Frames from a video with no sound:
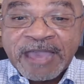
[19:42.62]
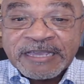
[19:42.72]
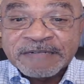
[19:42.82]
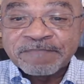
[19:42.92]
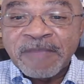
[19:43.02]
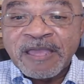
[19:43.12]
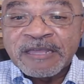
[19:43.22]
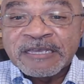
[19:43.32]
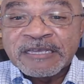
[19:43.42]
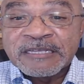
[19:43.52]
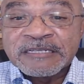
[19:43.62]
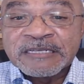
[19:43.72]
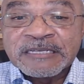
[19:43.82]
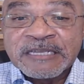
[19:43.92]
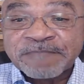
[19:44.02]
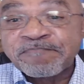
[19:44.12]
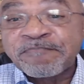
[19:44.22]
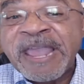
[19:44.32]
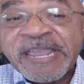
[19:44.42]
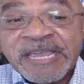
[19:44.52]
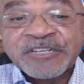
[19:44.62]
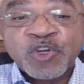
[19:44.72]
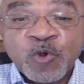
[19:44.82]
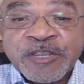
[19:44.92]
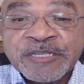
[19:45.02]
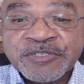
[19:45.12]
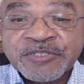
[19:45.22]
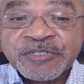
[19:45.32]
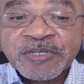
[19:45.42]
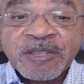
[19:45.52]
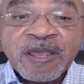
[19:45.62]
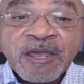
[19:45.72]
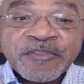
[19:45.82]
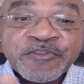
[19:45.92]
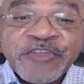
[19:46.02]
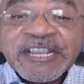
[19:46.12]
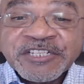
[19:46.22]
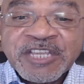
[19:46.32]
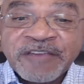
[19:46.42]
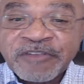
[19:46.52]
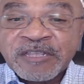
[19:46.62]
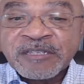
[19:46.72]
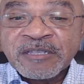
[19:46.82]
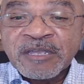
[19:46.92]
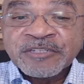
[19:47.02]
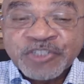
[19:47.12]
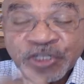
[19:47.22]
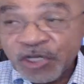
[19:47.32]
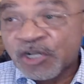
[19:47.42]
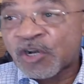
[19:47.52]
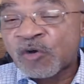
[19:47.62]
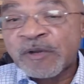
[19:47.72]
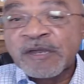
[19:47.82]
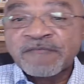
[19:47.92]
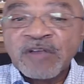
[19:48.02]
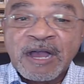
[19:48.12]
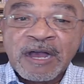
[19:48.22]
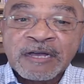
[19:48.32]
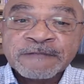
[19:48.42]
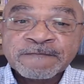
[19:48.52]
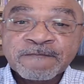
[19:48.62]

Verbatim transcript: in, in, in it may increase thanksgiving to the glory of God